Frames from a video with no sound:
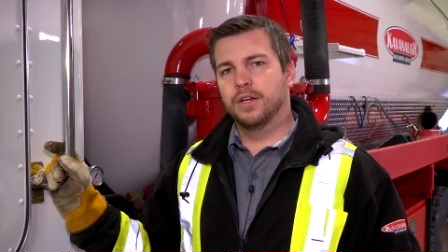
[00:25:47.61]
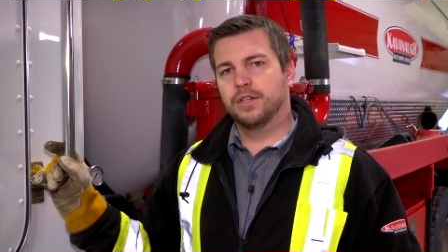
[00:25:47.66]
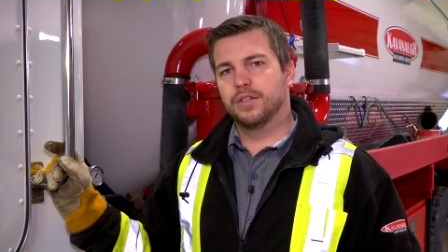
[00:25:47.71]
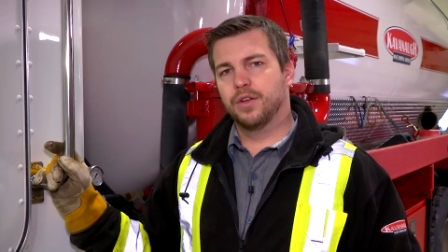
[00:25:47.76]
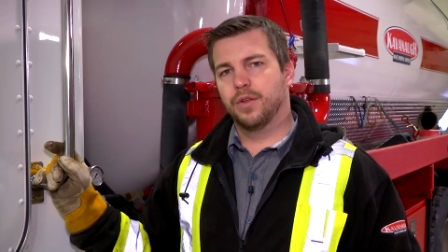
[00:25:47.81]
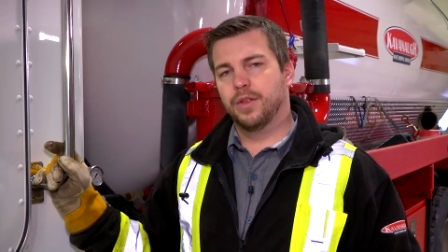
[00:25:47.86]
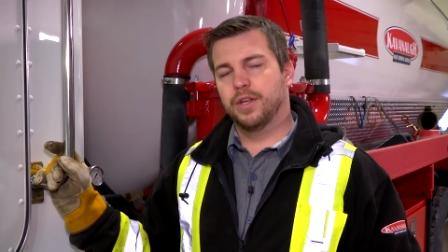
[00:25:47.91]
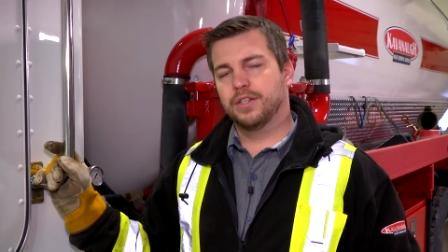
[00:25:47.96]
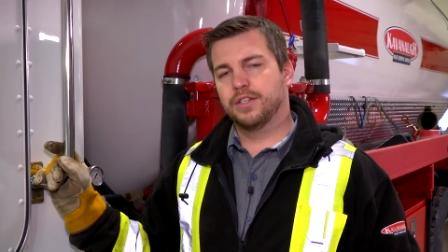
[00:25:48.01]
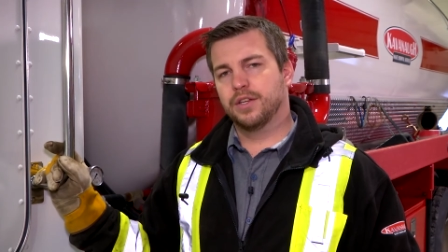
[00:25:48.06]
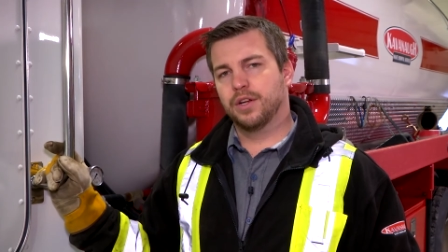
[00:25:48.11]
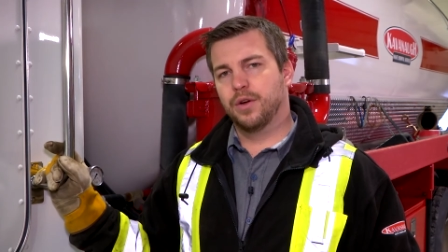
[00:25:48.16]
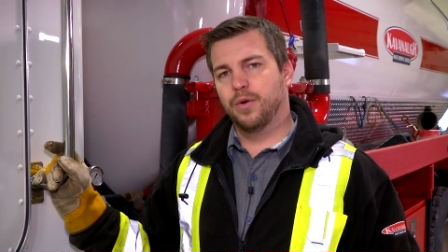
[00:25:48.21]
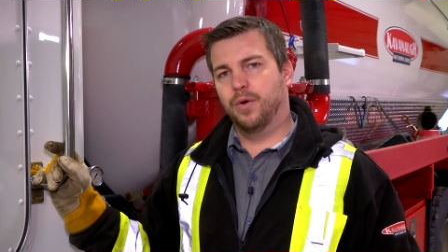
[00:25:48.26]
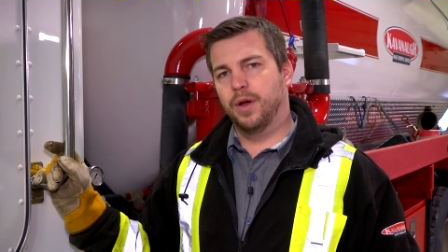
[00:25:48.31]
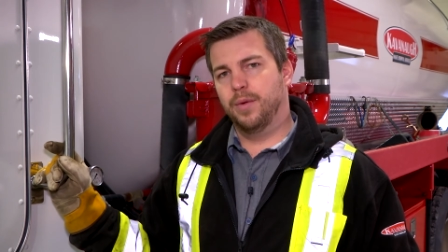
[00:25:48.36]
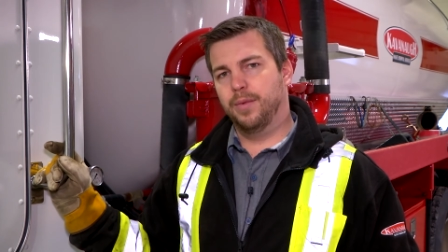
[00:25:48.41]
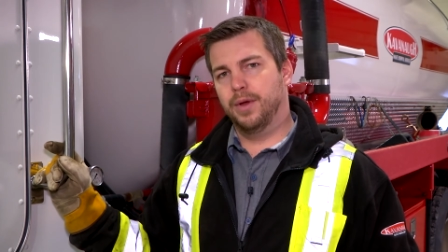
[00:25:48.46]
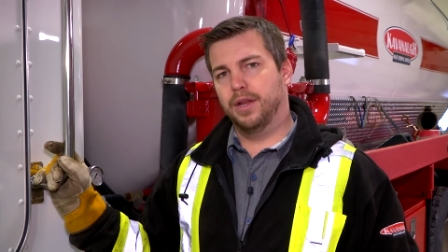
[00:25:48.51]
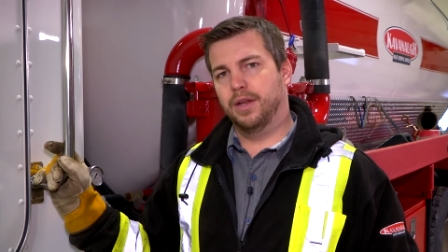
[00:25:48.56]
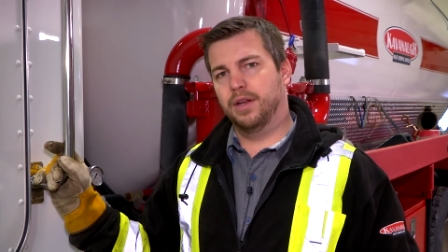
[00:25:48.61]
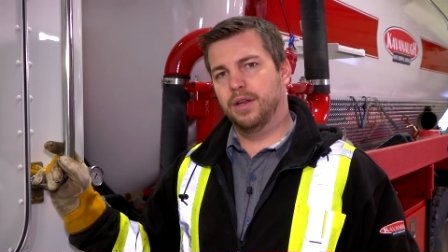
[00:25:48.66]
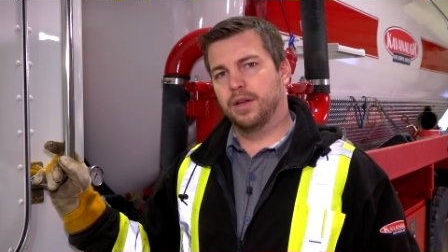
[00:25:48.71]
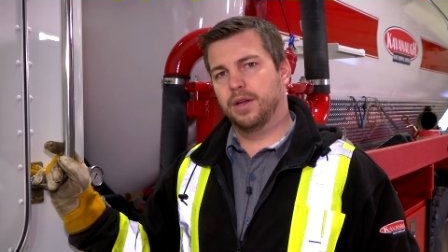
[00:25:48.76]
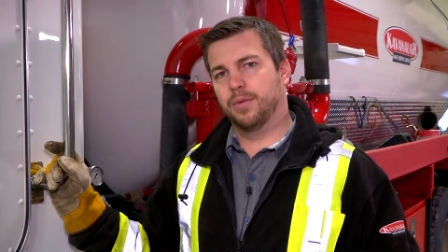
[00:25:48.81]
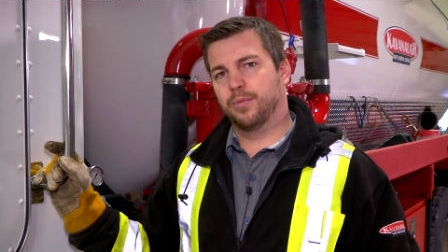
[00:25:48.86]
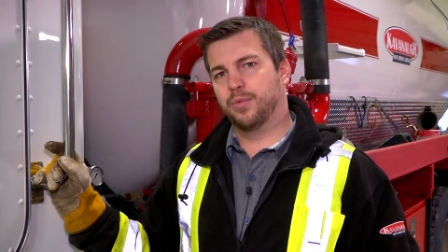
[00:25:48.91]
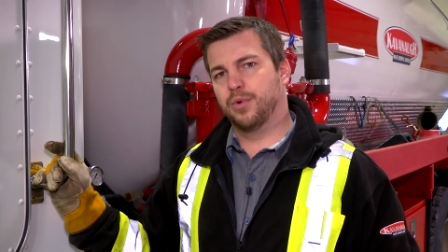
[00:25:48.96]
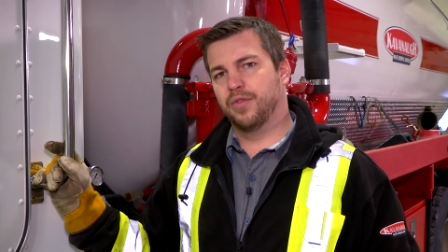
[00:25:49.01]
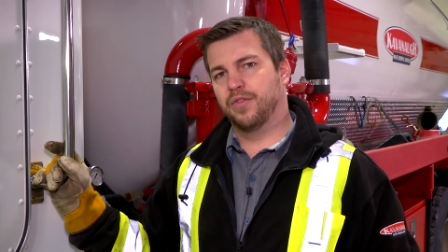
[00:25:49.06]
So this equipment
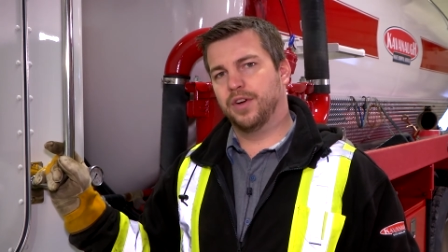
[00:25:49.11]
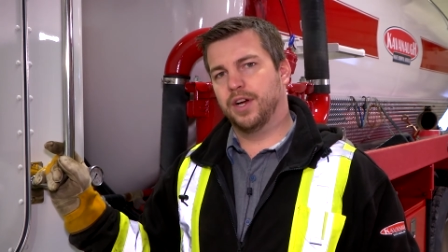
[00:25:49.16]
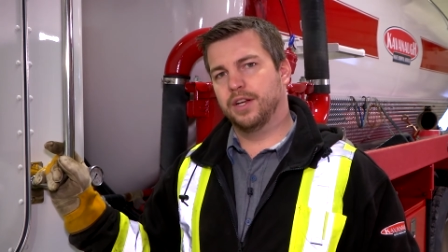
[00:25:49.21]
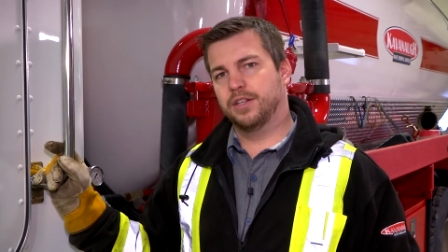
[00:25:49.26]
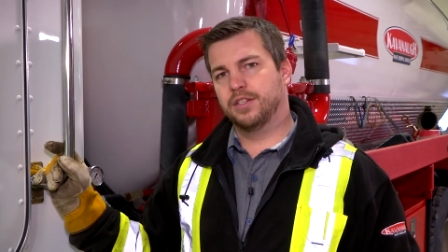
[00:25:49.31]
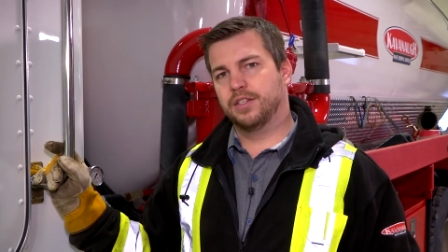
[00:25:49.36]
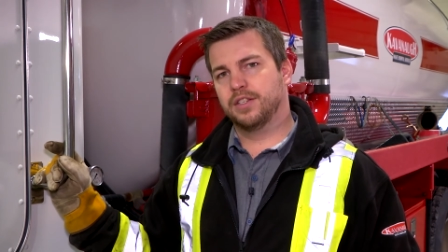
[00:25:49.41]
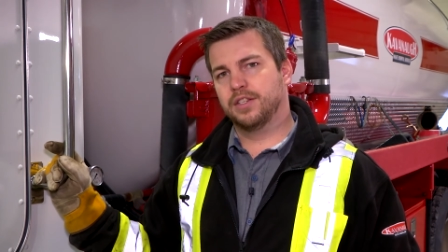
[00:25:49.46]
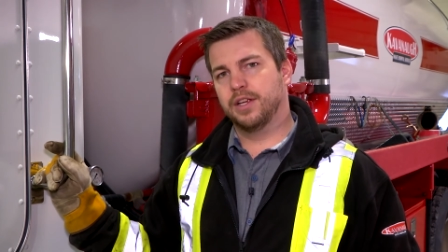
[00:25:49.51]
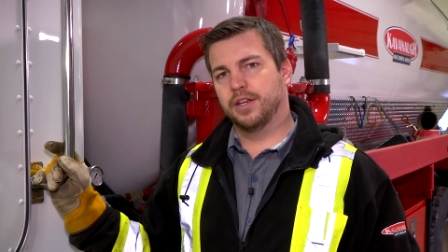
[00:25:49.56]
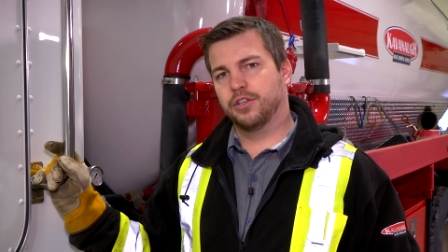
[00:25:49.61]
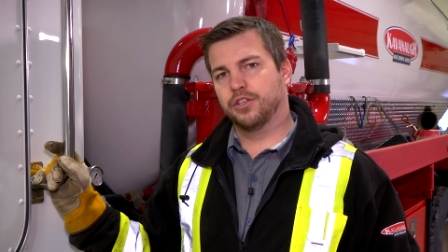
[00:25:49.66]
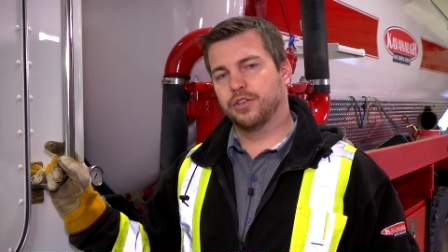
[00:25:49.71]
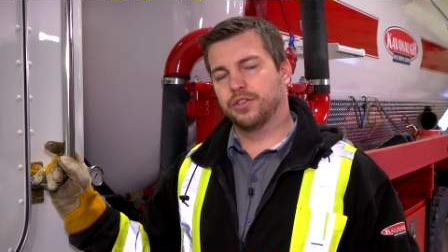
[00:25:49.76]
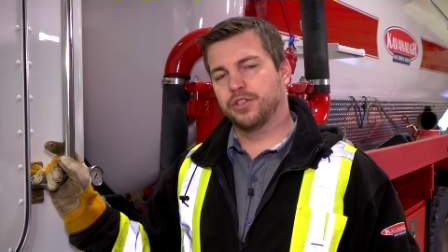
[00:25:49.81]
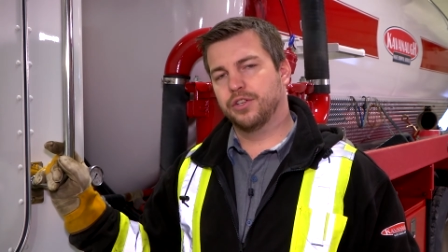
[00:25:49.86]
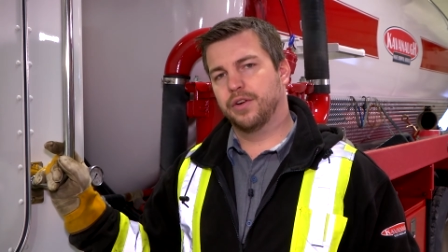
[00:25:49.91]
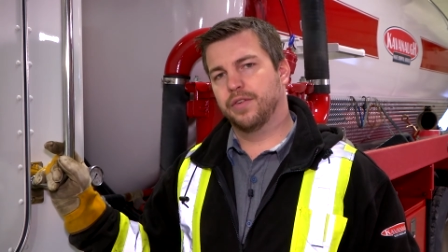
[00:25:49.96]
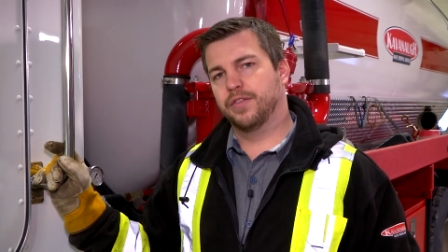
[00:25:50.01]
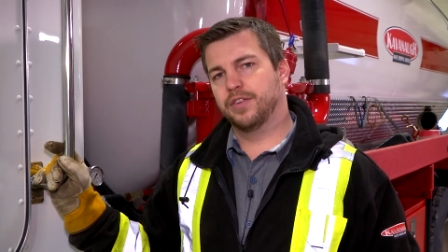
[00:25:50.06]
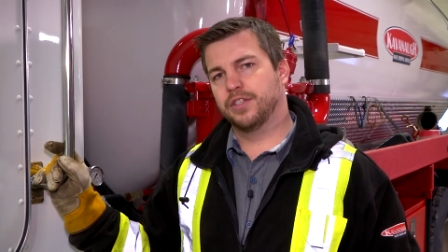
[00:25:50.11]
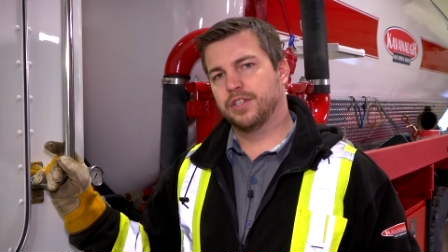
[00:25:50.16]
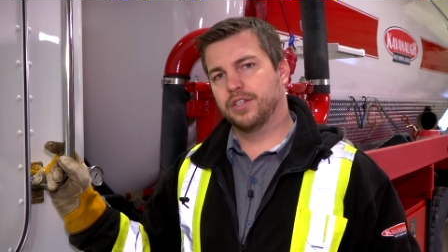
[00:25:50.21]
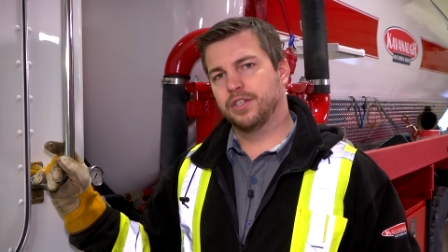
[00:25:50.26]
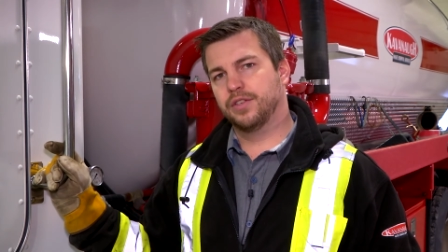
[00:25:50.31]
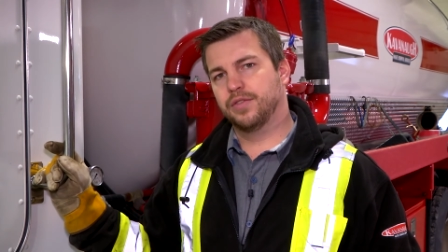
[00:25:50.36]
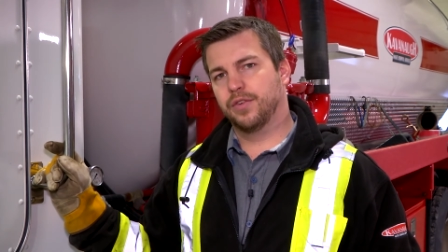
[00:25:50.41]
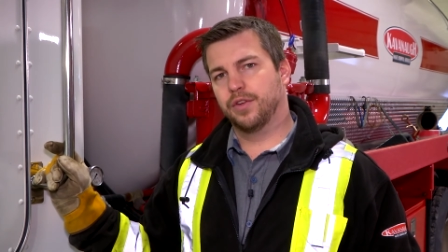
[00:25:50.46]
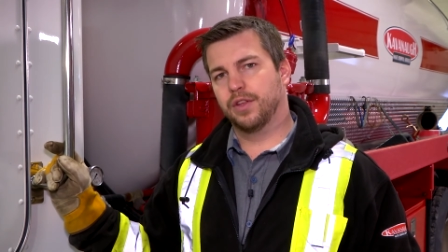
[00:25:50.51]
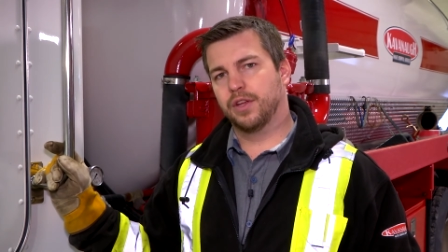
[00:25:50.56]
provides essential
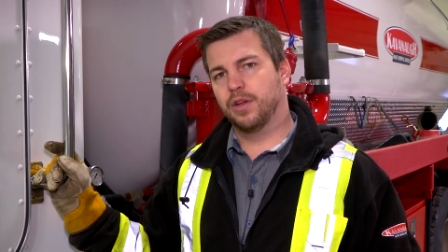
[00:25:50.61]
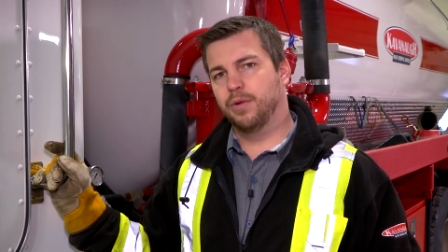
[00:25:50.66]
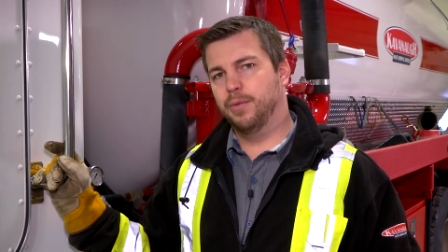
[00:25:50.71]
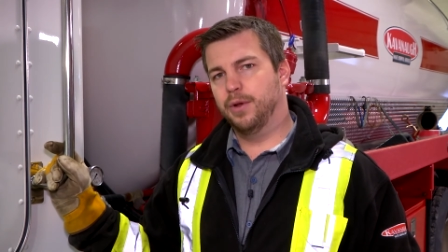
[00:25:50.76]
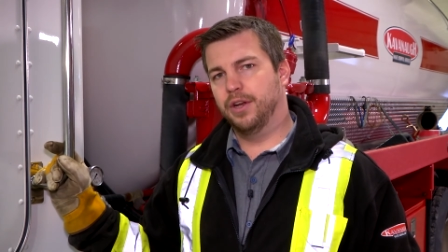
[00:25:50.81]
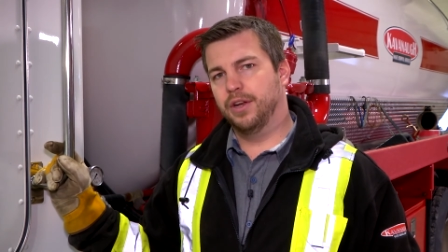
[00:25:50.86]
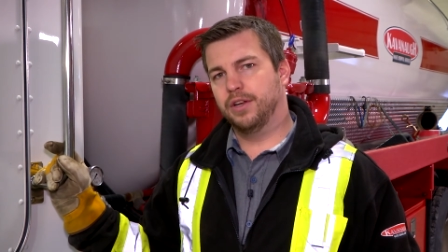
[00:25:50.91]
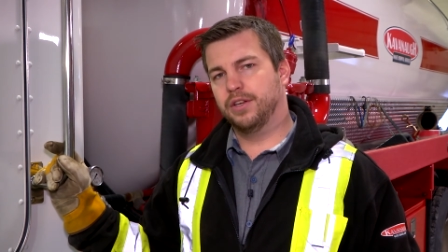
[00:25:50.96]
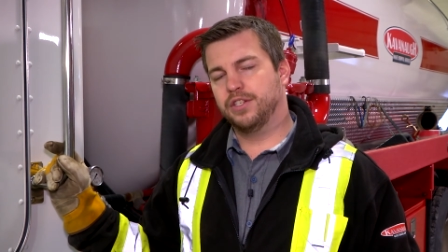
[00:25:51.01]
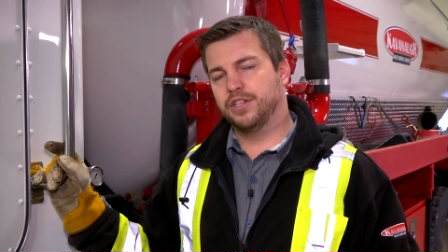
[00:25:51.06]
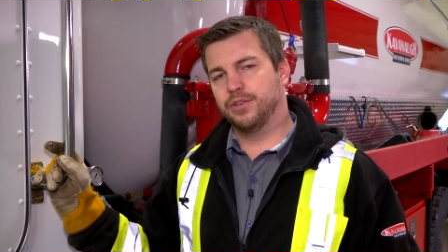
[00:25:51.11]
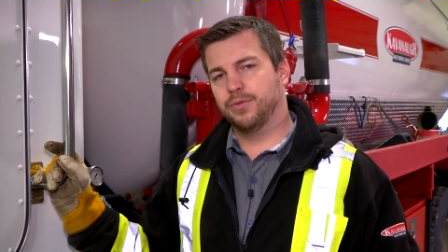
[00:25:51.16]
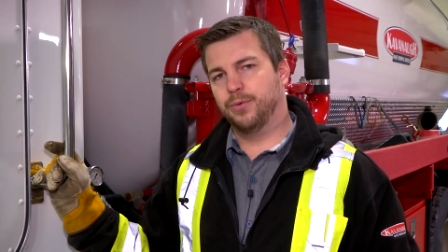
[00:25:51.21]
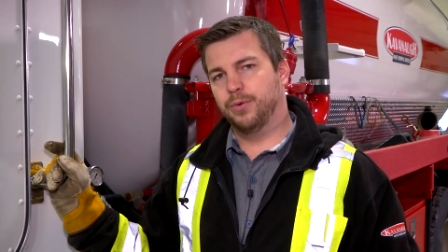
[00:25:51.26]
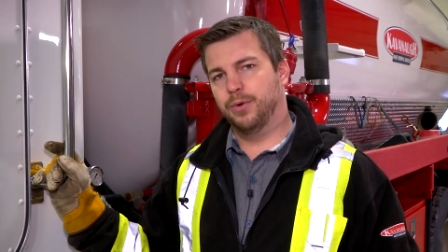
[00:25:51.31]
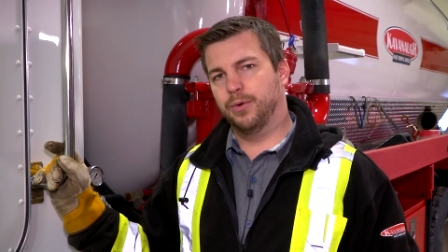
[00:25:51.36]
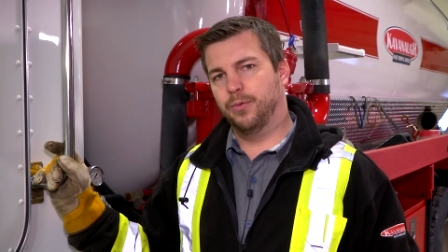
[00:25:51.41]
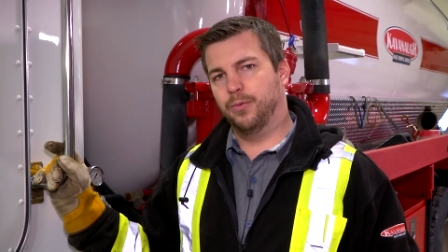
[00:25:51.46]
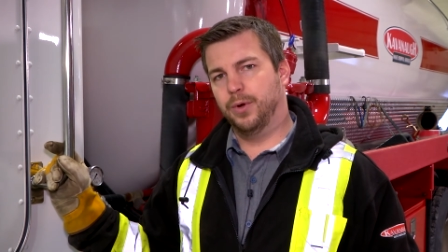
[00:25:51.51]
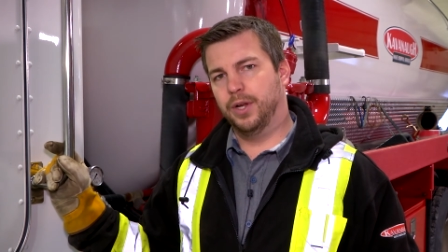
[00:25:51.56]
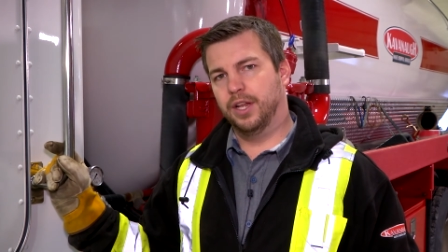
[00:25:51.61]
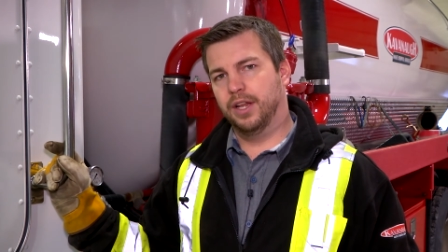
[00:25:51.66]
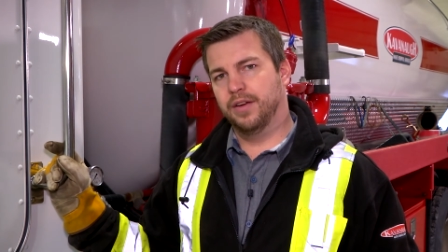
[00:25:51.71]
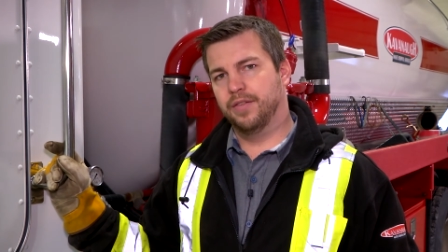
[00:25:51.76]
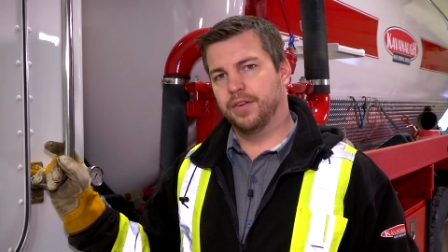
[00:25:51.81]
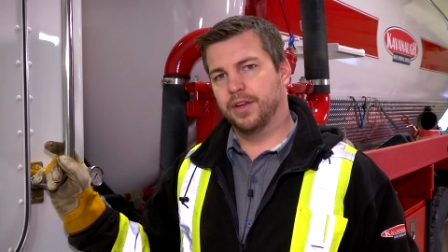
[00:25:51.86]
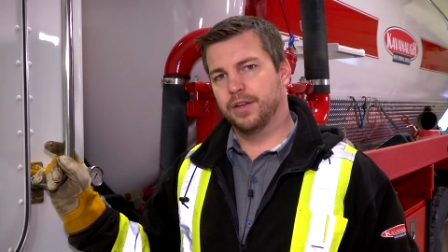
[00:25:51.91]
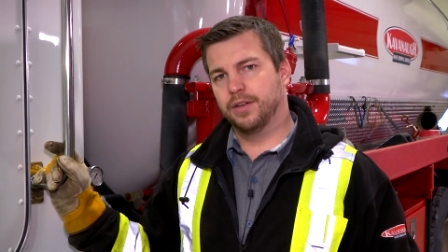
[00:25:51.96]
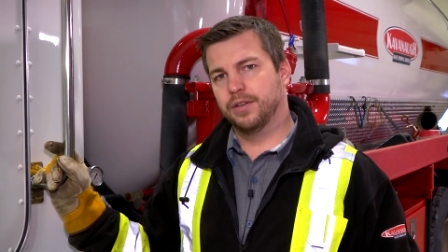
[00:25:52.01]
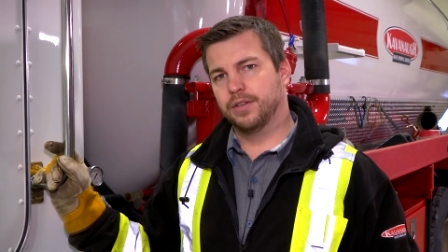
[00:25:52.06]
services for the communities we
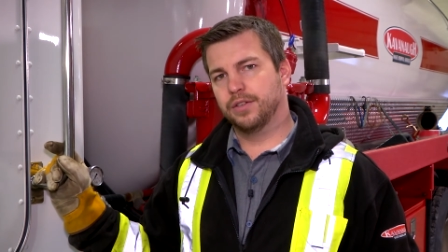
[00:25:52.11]
live in.